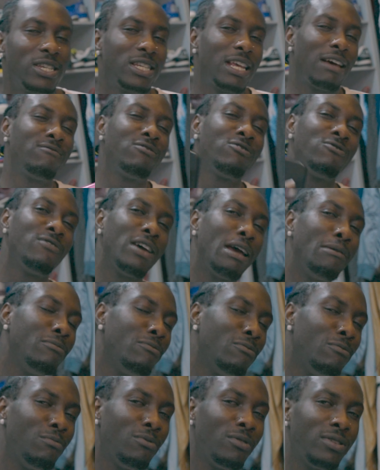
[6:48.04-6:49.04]
just have to
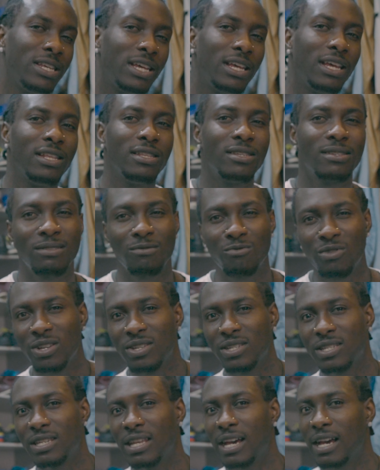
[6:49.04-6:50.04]
grab with both hands, and
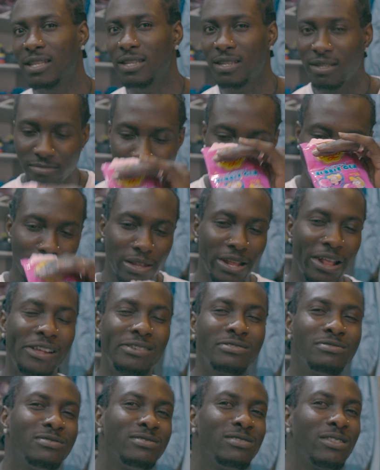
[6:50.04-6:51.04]
you see that.
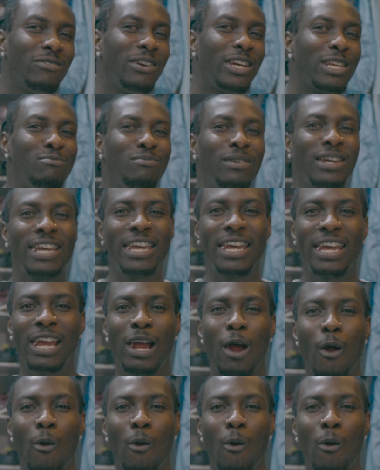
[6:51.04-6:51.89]
Let's play king.